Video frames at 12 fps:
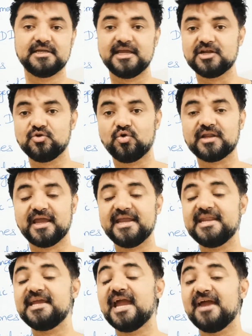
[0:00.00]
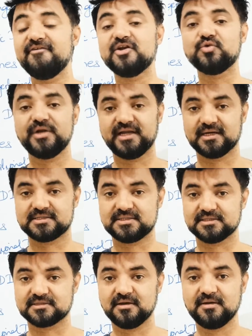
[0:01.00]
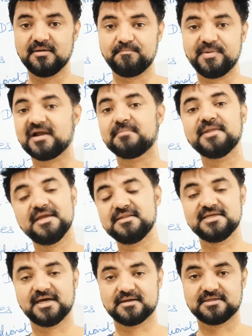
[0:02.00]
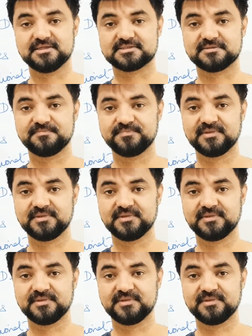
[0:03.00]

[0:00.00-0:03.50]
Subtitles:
ignore any heavy to read RC, pick up the easy RCs.